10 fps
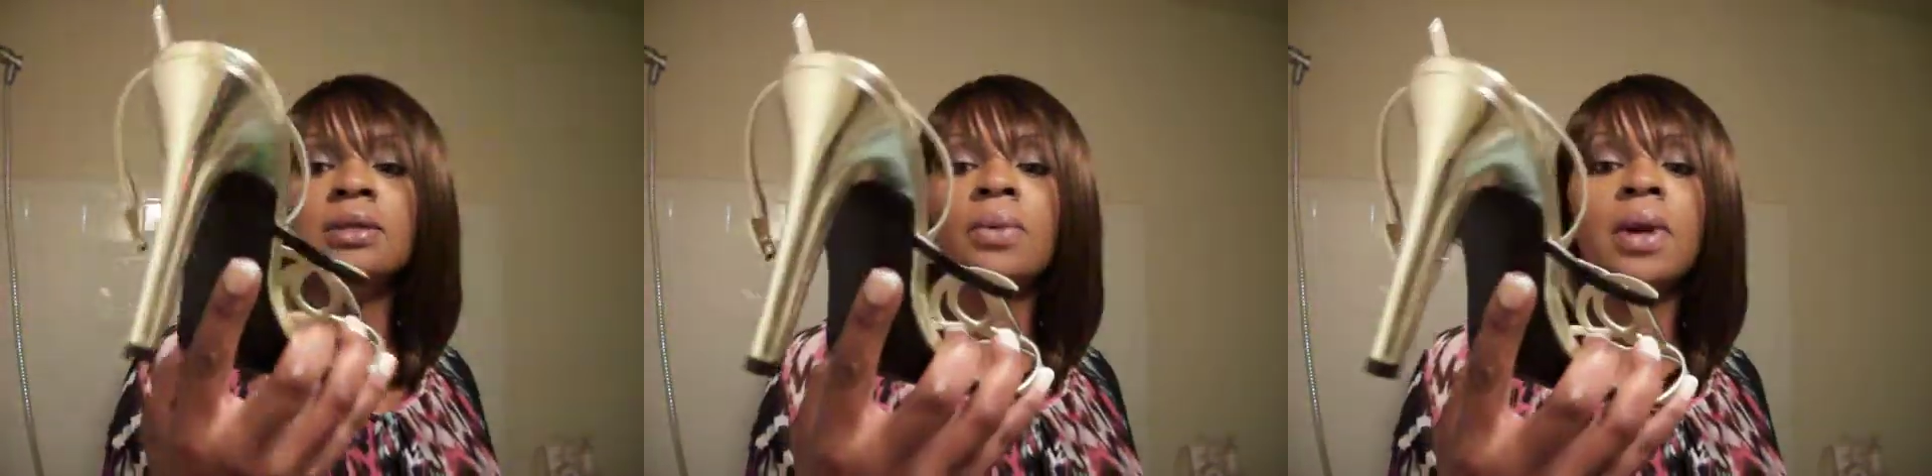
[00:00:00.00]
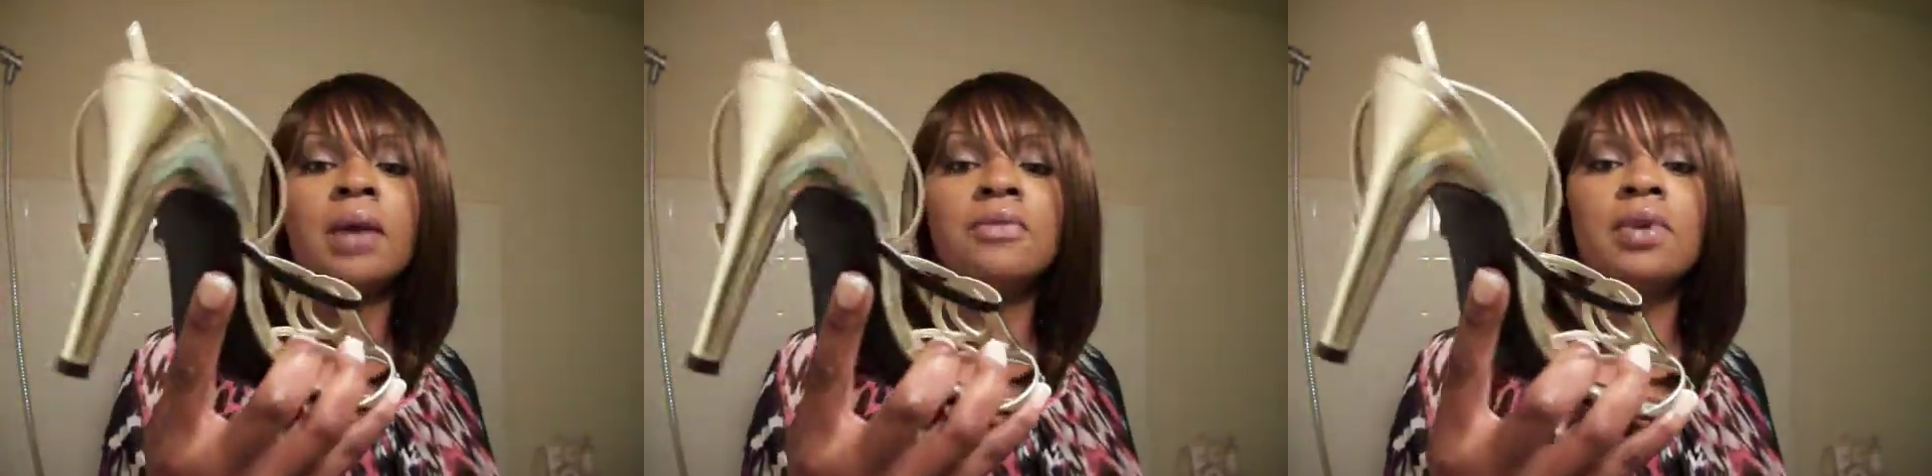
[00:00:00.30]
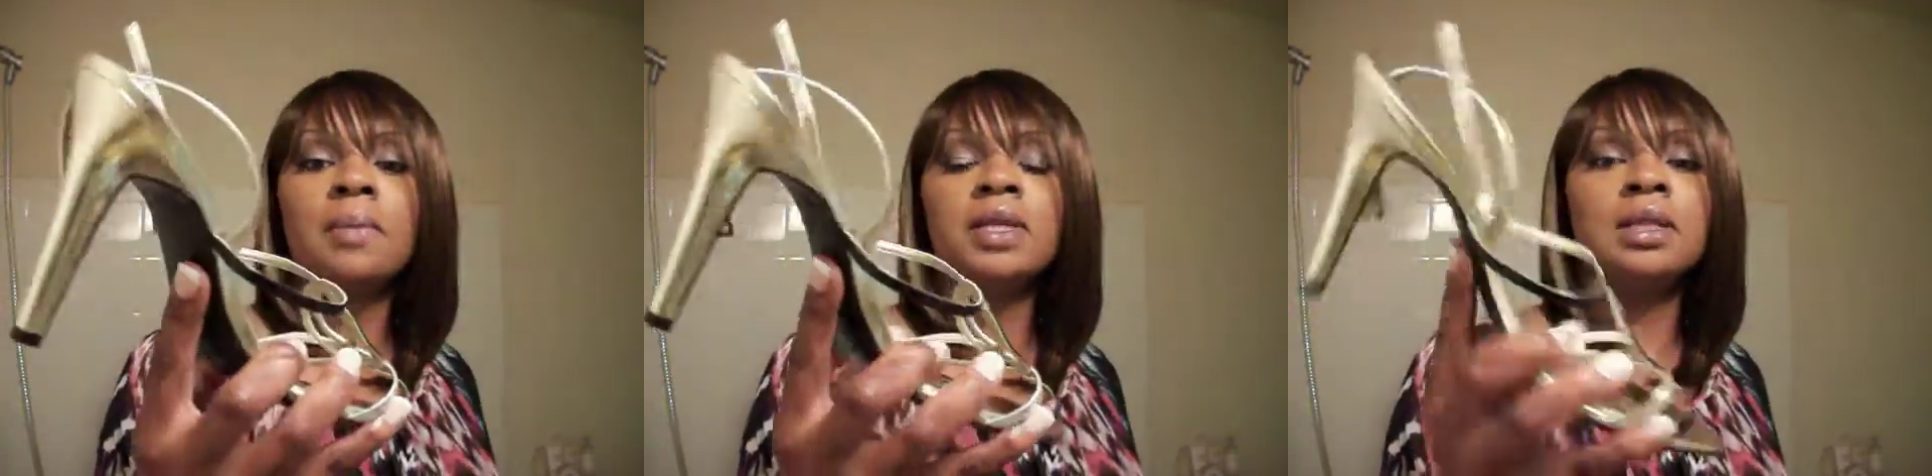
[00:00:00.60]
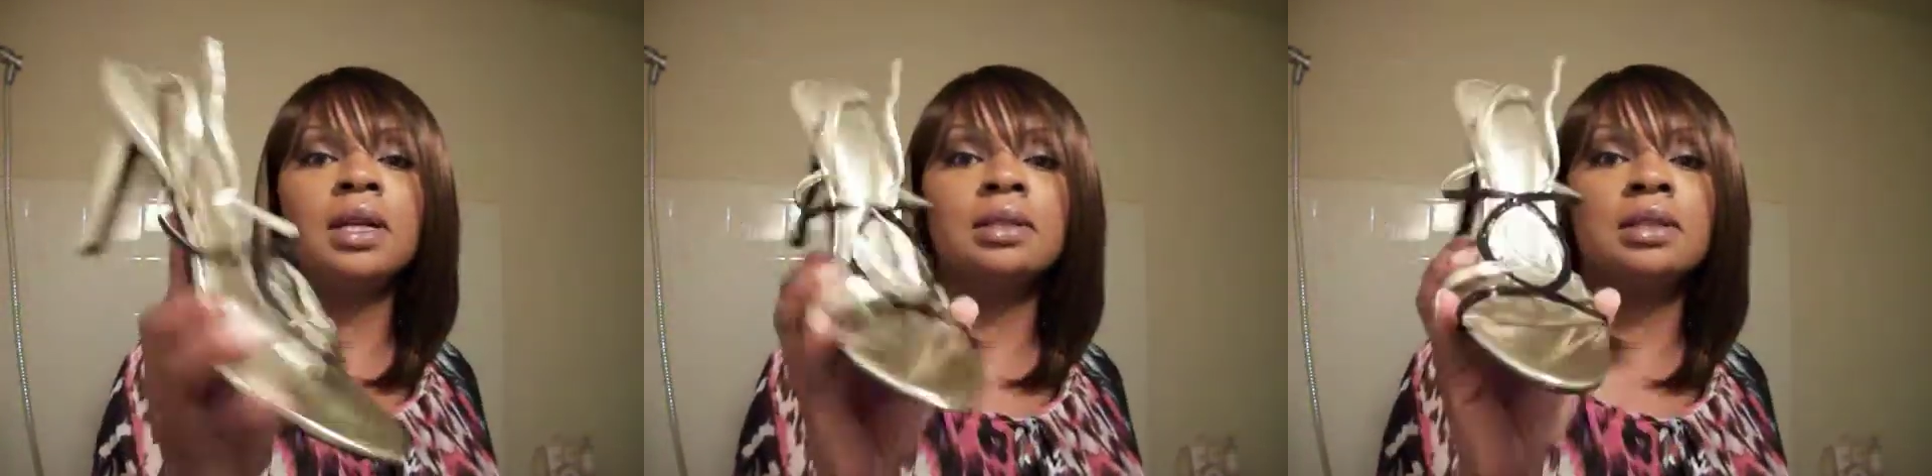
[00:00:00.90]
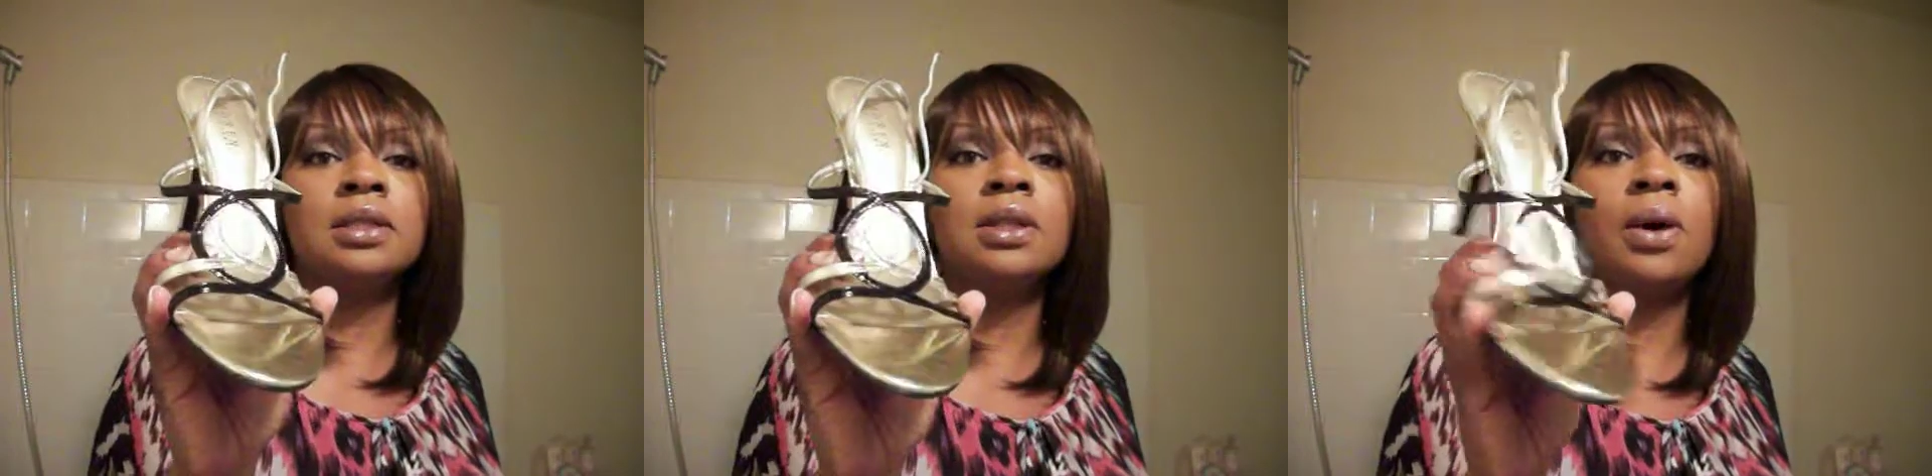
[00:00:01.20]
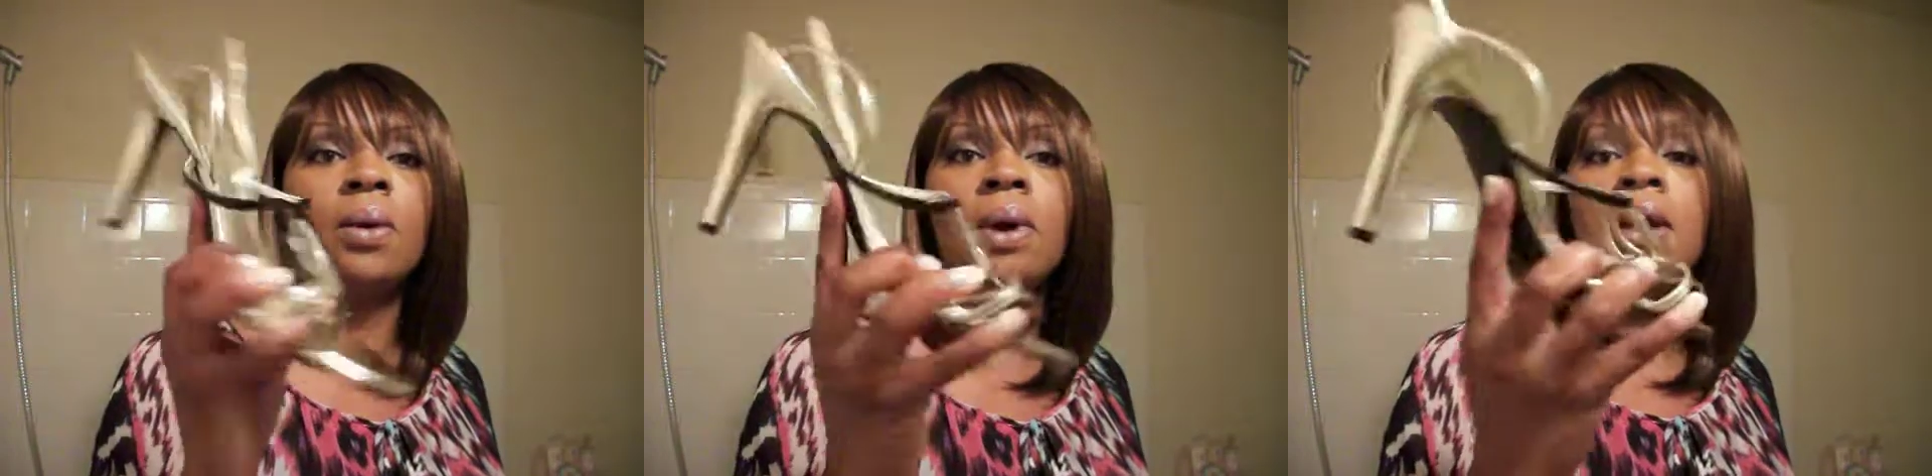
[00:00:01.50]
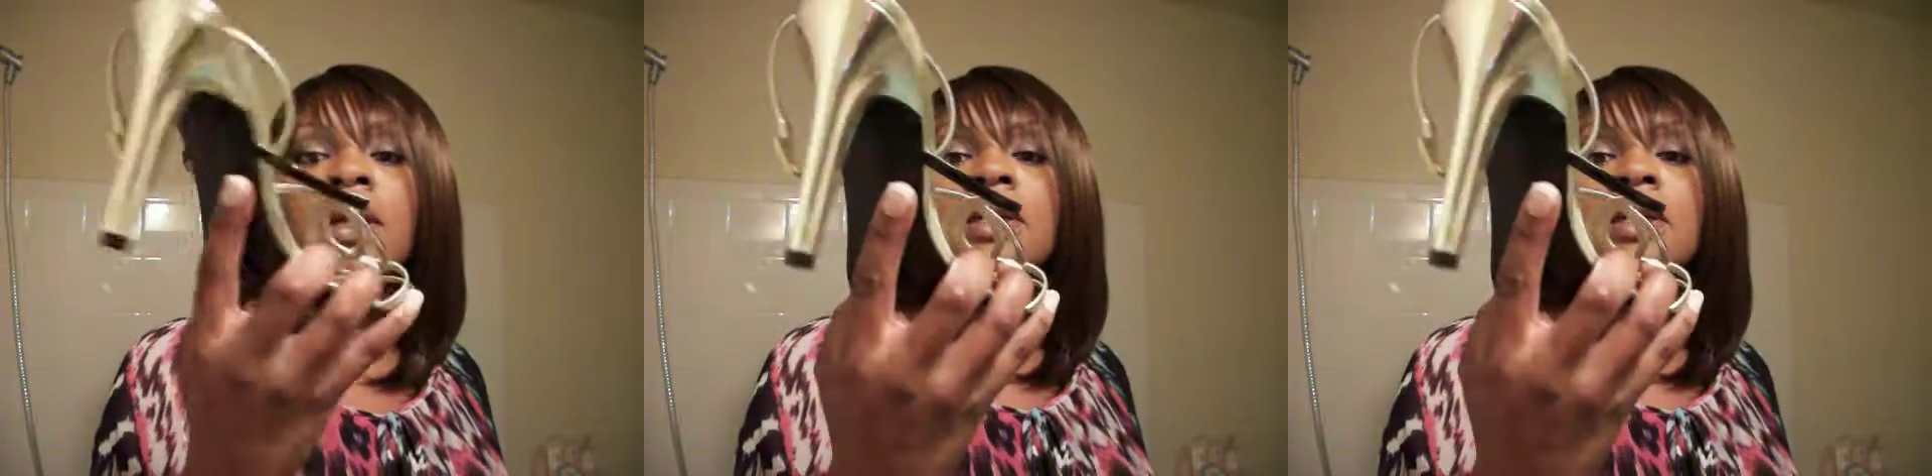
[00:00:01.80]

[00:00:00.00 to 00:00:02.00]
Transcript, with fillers: So where I'm from, it, it doesn't snow,